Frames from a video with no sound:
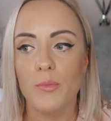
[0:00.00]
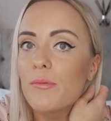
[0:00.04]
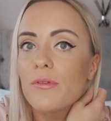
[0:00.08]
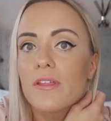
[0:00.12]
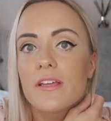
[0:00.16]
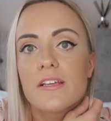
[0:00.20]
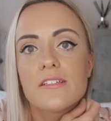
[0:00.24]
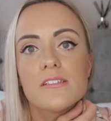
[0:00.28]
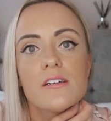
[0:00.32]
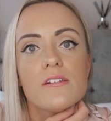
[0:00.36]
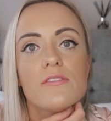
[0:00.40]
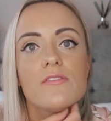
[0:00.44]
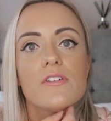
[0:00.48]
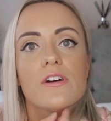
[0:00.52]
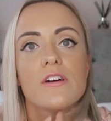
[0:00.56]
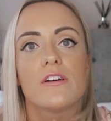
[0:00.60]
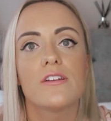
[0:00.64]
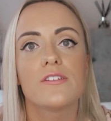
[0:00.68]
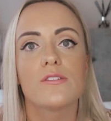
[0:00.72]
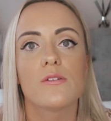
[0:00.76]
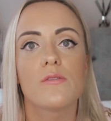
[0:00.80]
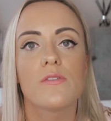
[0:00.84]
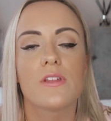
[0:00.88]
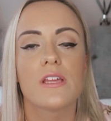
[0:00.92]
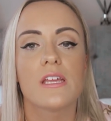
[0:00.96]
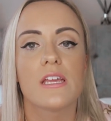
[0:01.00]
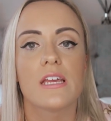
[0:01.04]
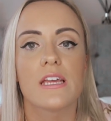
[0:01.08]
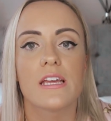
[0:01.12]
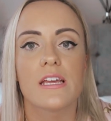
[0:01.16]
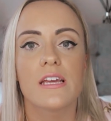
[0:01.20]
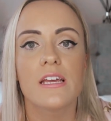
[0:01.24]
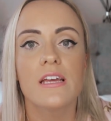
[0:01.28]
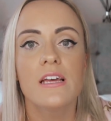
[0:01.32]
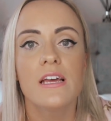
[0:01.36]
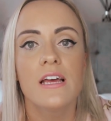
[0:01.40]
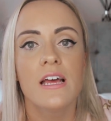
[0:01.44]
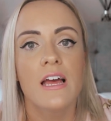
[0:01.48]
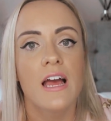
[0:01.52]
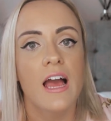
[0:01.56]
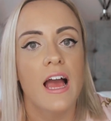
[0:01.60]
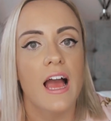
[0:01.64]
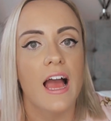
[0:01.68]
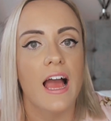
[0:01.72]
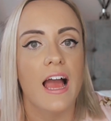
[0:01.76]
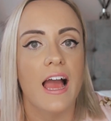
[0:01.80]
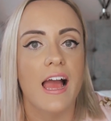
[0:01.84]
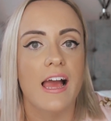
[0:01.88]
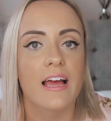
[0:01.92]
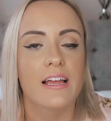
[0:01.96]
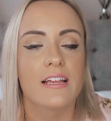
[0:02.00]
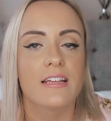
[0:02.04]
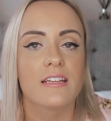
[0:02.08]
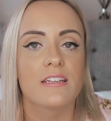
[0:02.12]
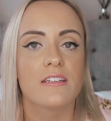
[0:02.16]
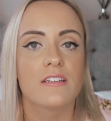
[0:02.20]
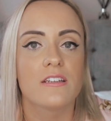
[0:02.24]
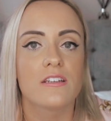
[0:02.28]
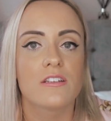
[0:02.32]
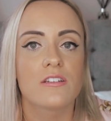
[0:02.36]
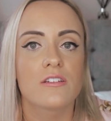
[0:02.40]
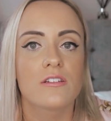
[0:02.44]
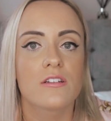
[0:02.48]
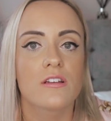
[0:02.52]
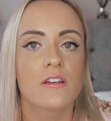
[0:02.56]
I think it's our first of the year, and